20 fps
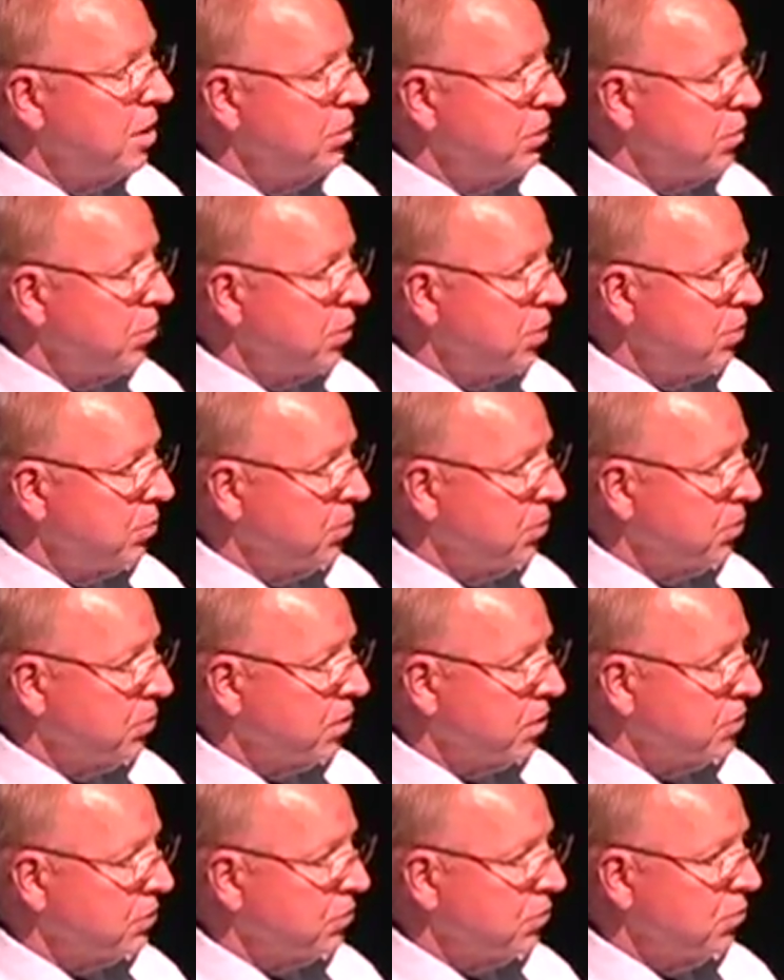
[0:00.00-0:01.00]
of the people in
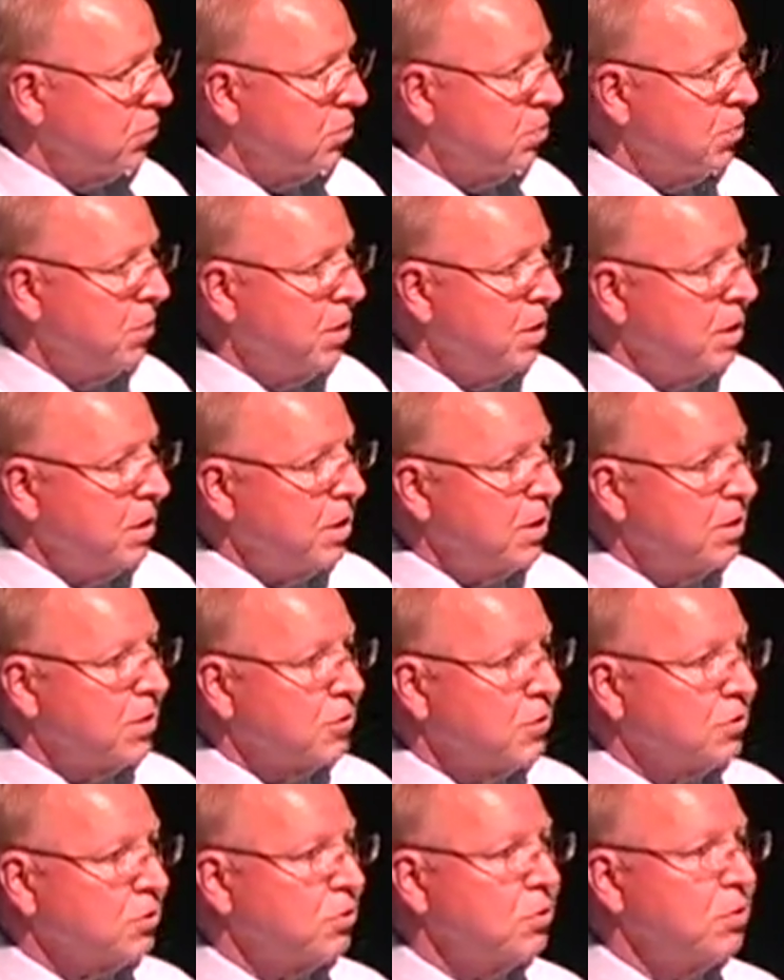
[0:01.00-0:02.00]
this room, and
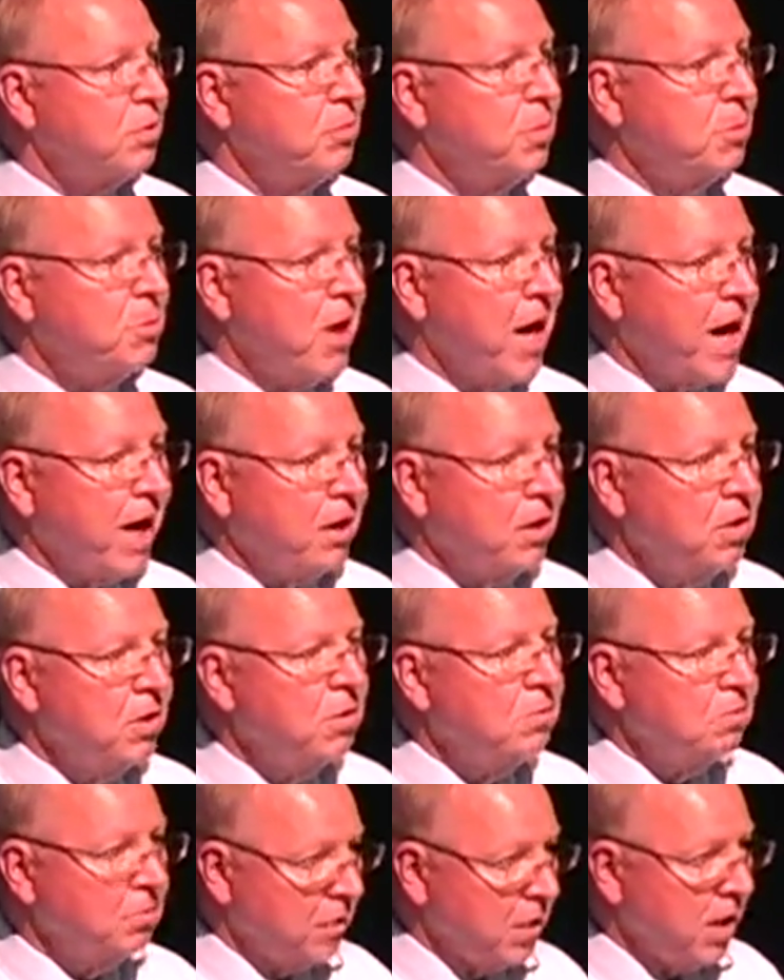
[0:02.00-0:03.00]
it's good to be back.
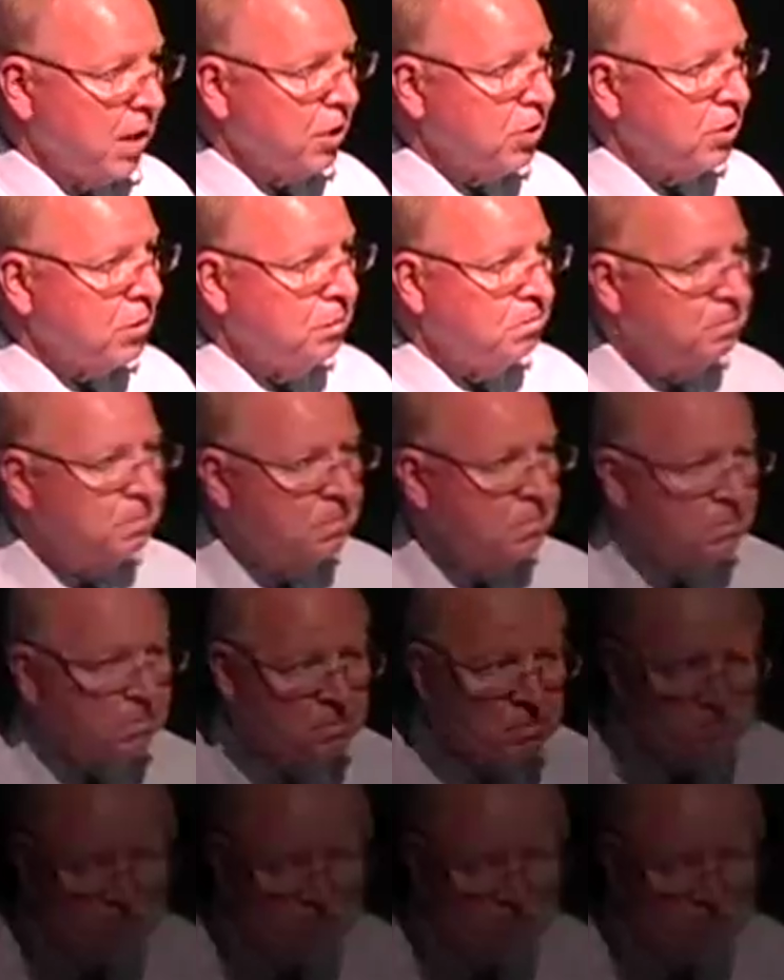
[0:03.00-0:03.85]
Thank you.